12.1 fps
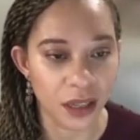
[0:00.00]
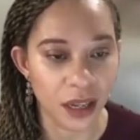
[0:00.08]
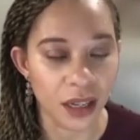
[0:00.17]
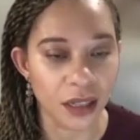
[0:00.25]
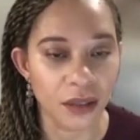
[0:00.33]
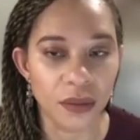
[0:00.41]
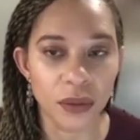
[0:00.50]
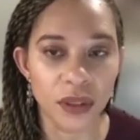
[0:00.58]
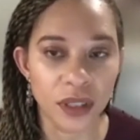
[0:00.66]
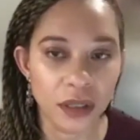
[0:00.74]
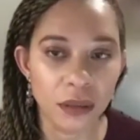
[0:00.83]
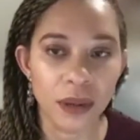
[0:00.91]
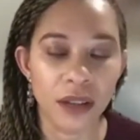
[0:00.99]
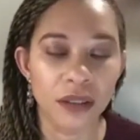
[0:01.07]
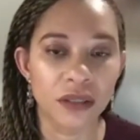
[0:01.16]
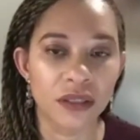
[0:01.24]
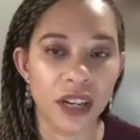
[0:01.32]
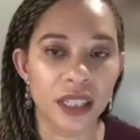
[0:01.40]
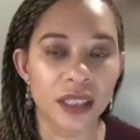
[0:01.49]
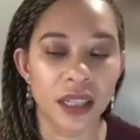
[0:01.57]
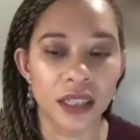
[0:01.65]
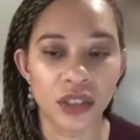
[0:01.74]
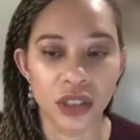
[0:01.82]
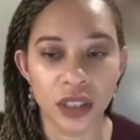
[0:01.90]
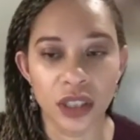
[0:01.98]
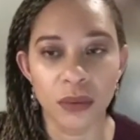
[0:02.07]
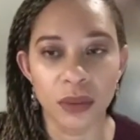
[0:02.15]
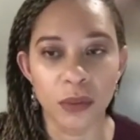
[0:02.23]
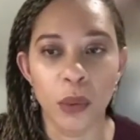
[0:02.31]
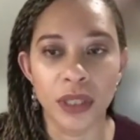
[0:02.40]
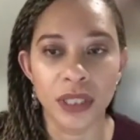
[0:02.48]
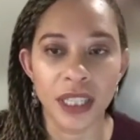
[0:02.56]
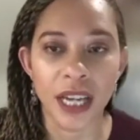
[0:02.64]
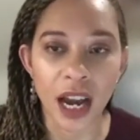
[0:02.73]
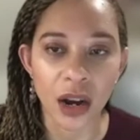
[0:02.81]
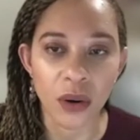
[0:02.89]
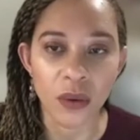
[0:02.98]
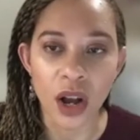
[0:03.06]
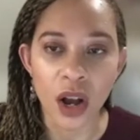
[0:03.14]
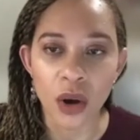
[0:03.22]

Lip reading: And if you think about the fact that, as Jarrett was pointing out,